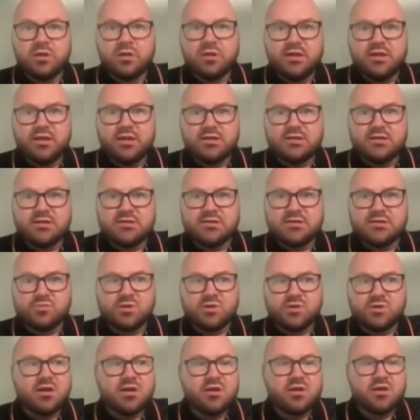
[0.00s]
is, when
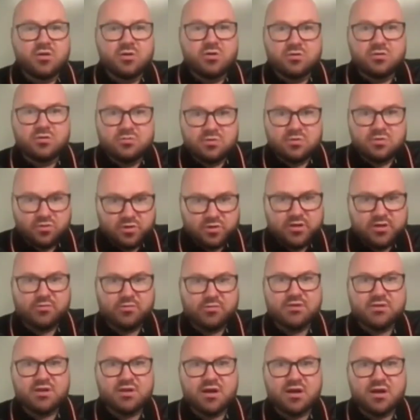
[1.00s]
I go look at
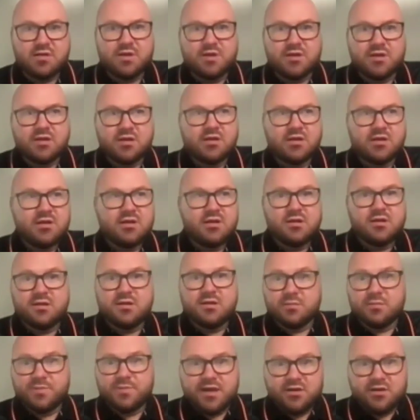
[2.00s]
retirement,
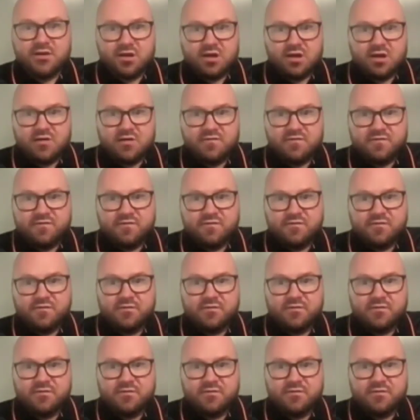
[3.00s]
they're paid off,